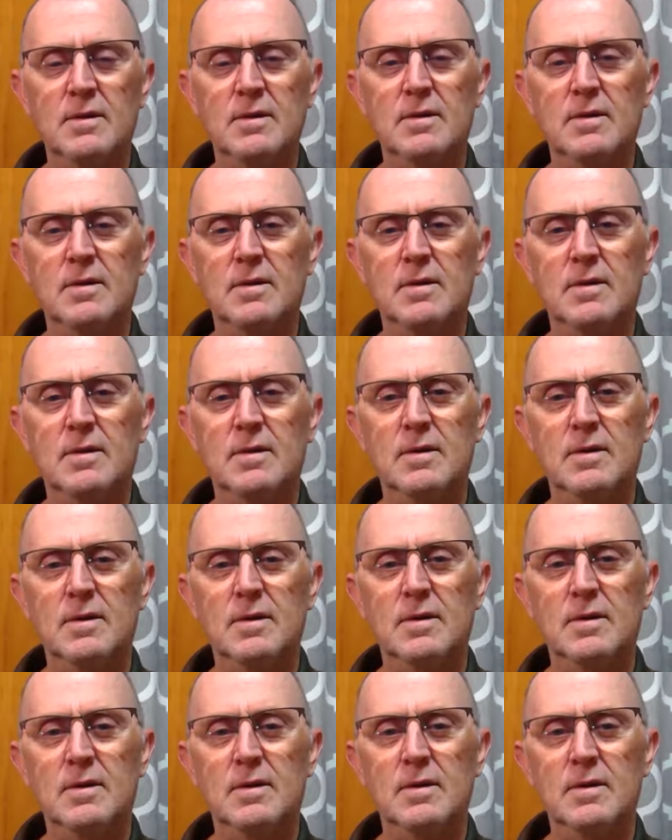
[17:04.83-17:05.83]

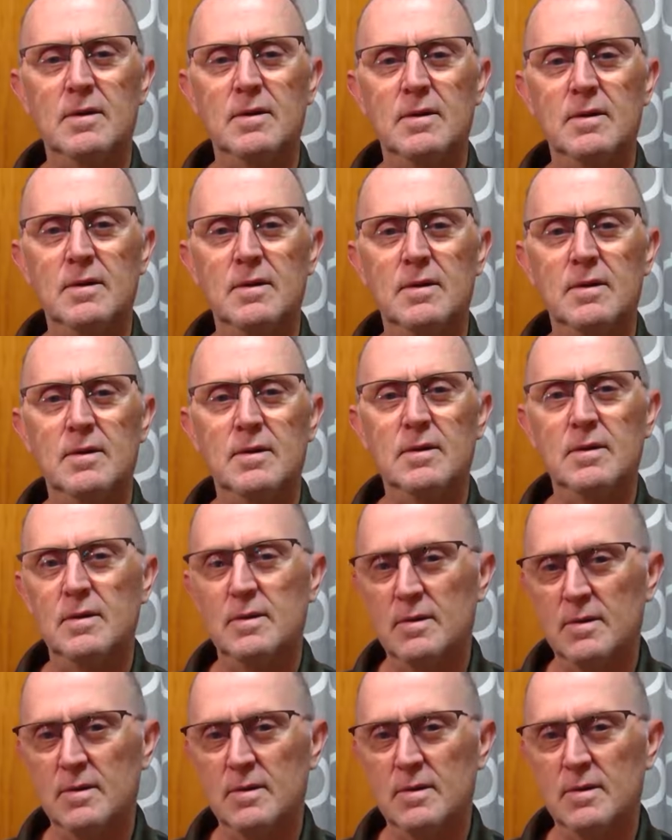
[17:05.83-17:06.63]
(silence)